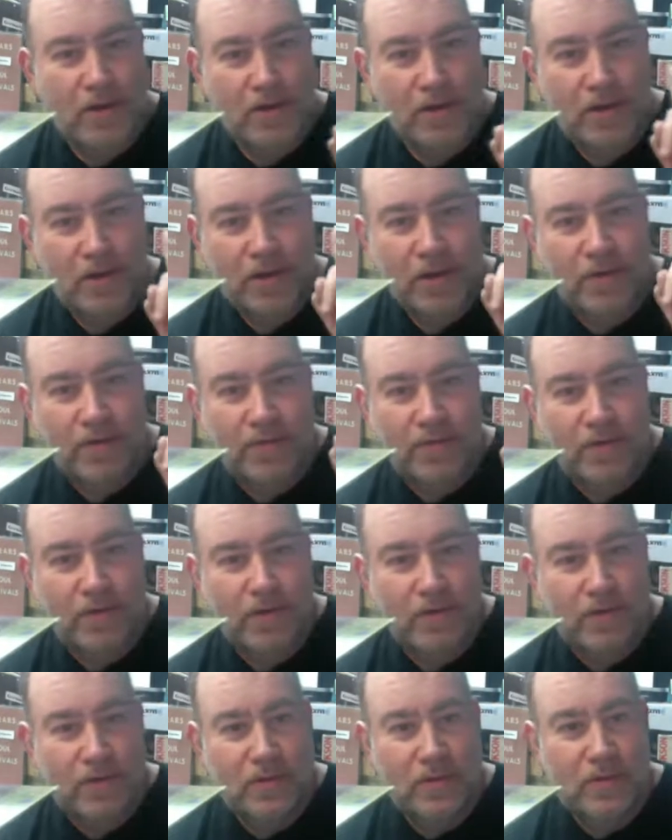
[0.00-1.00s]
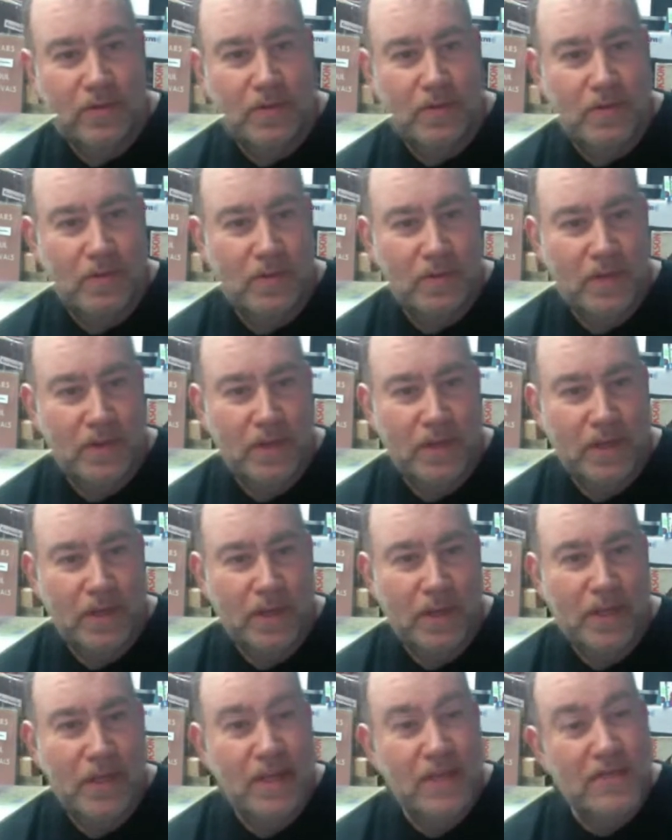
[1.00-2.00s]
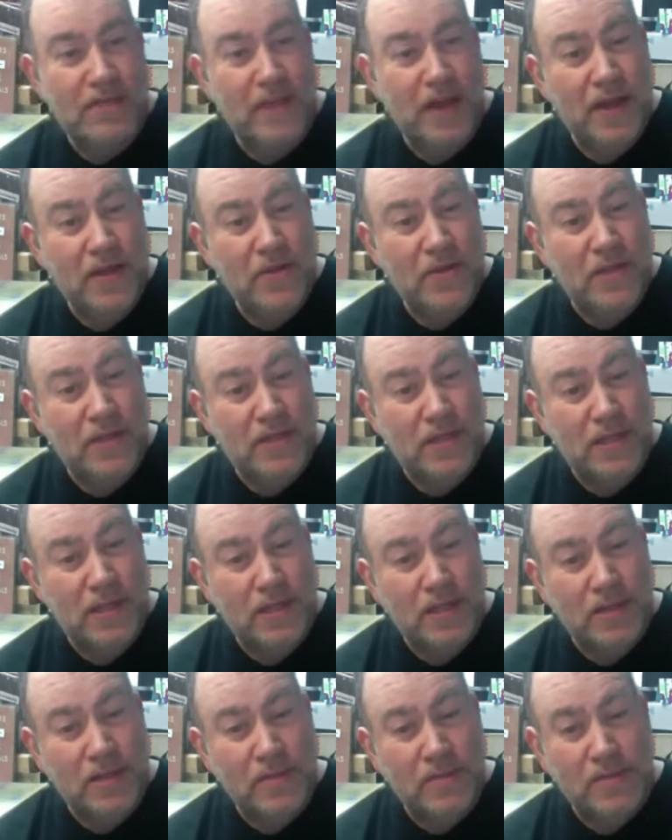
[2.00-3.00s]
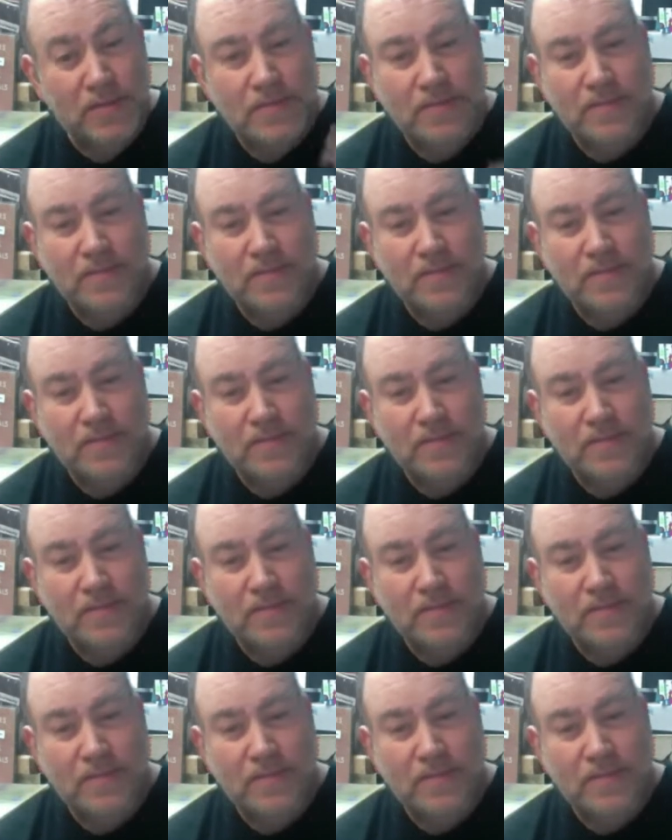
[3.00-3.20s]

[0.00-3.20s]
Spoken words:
There you go, folks. It's factory sealed.